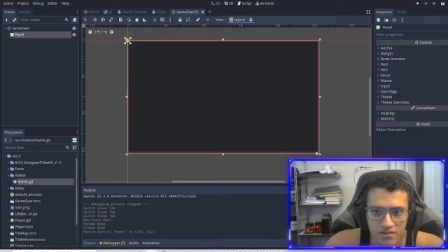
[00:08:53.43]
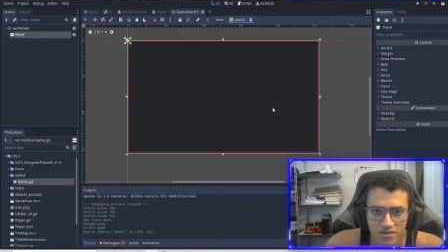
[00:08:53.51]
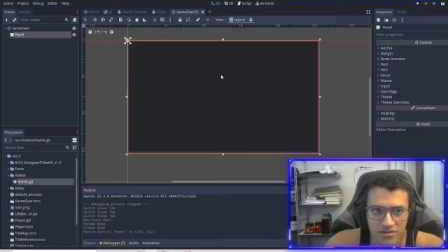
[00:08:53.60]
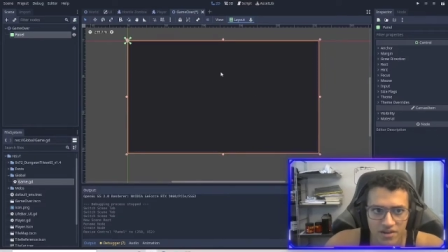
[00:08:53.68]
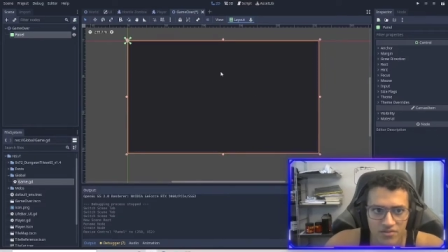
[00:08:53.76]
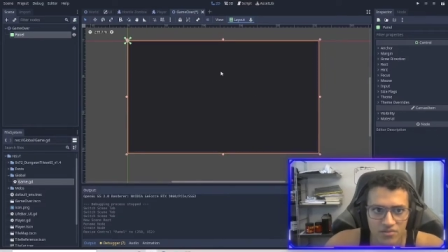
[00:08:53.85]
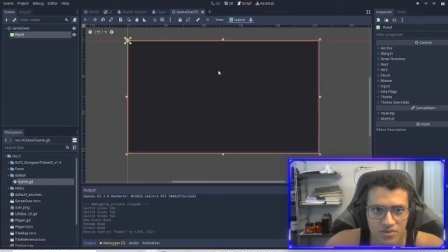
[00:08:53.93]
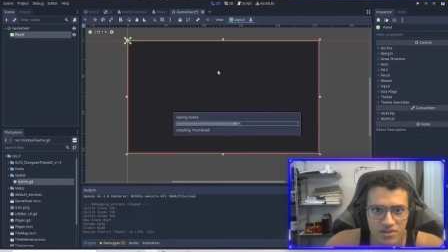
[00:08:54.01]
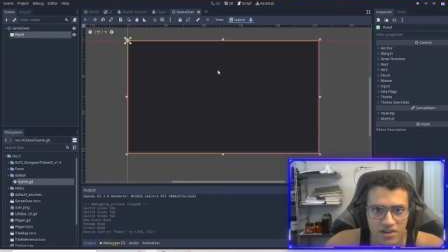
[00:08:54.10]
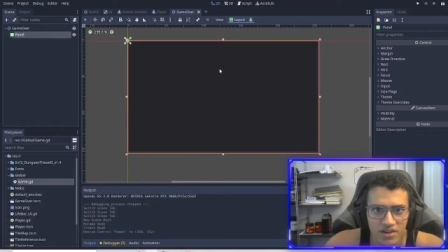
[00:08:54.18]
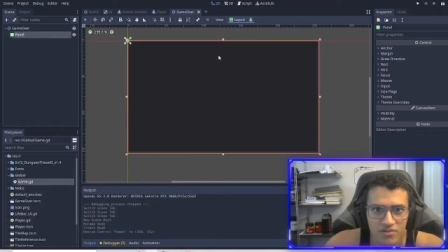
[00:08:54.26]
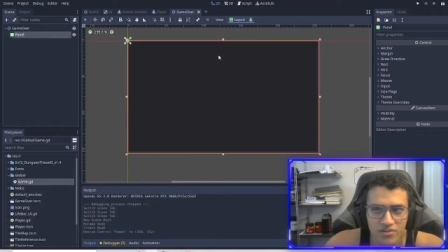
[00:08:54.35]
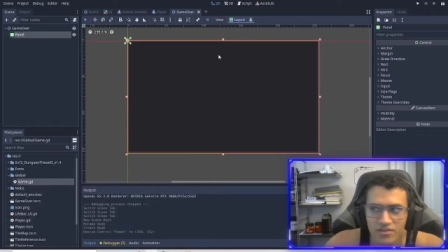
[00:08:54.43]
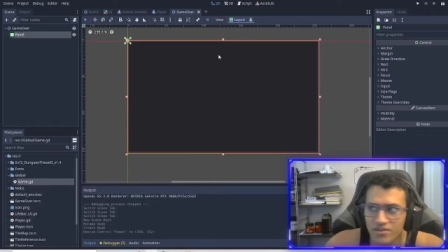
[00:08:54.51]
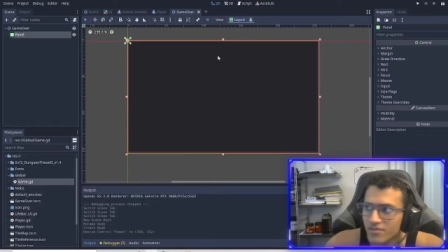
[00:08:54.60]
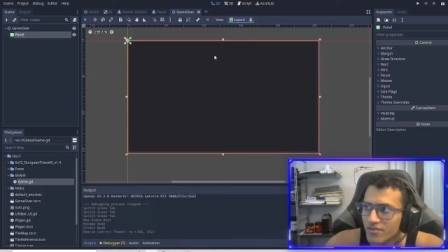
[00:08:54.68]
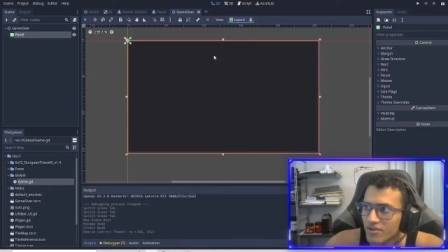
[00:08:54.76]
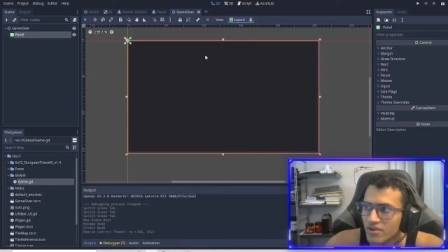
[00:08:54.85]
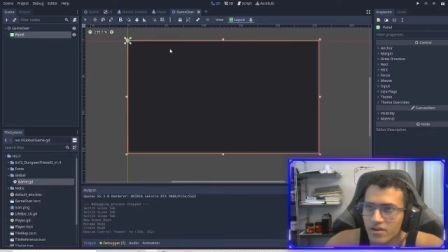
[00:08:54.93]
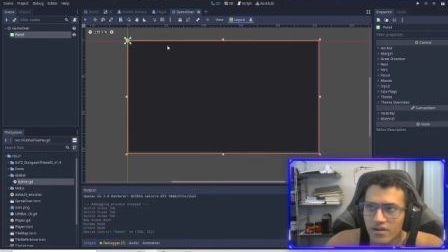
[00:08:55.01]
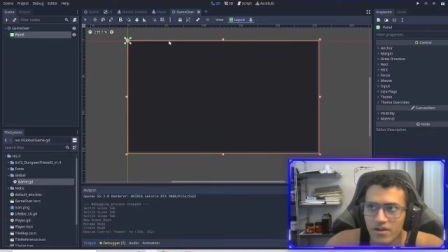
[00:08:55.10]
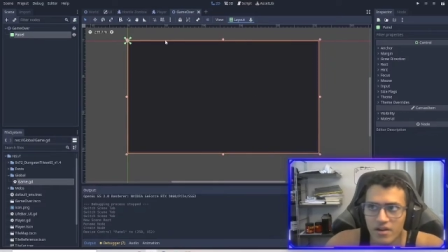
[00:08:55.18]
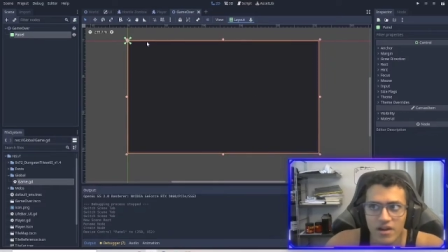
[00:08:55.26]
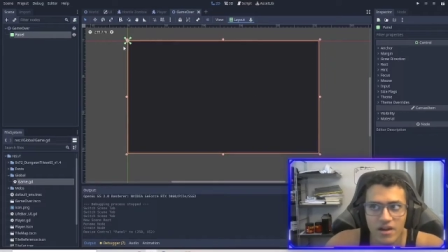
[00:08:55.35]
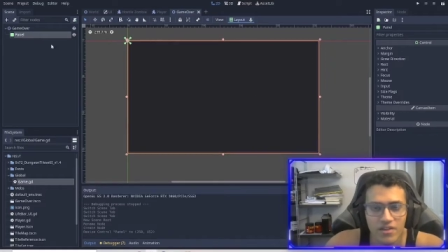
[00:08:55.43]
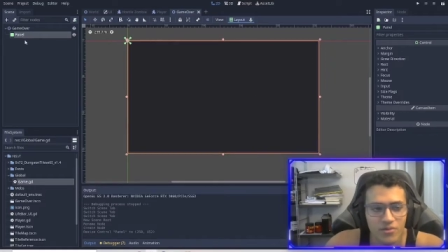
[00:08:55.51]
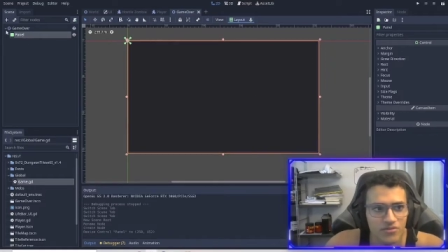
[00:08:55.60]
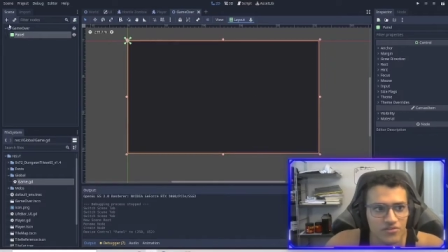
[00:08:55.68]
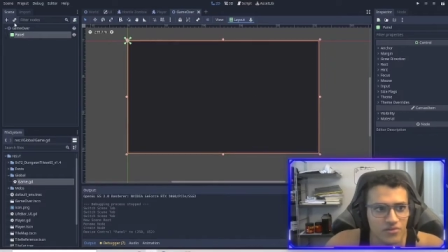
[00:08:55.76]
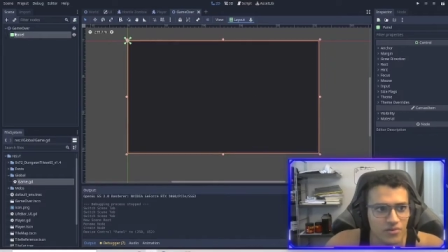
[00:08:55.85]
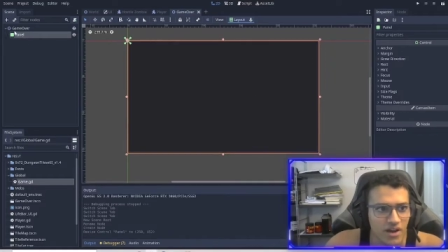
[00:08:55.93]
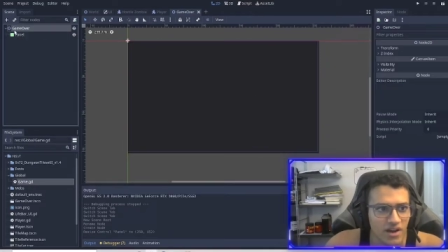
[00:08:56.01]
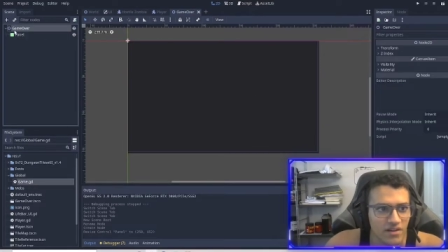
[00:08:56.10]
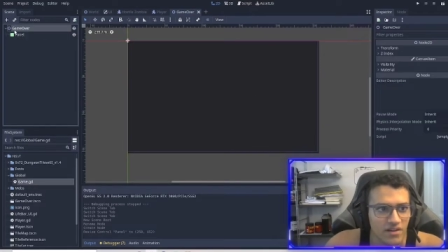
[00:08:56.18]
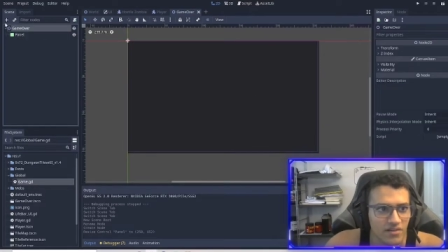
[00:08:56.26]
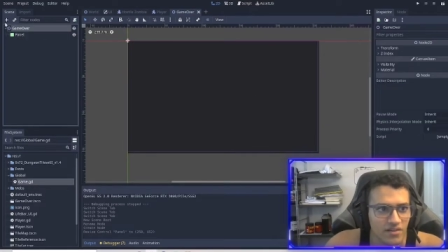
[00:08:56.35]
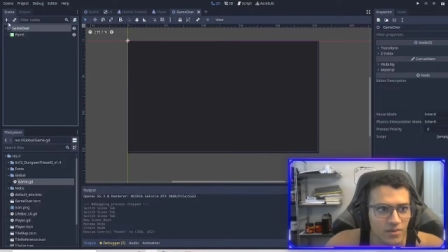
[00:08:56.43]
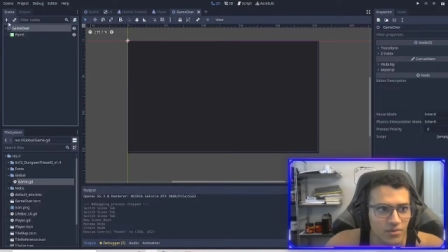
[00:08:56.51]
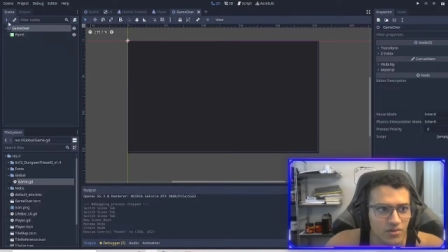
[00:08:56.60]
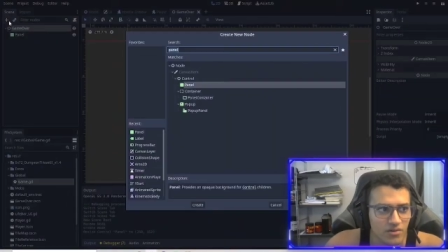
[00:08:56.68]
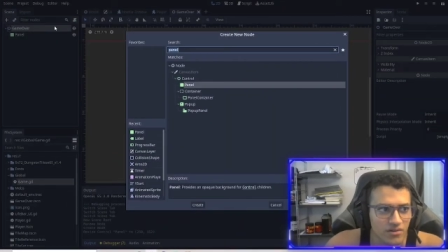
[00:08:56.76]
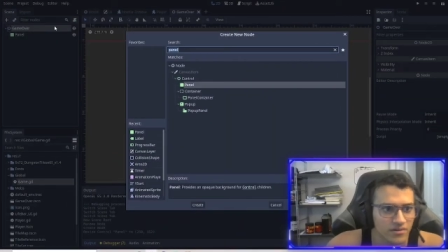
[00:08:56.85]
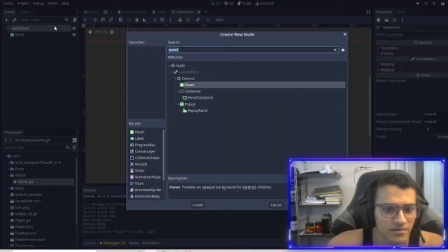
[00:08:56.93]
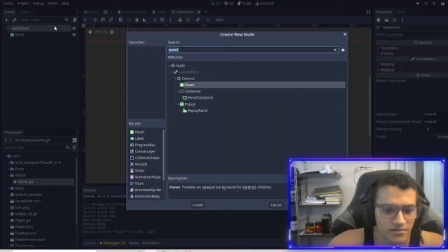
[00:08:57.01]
Doesn't have to be accurate, that's fine. And then we're just going to add a label.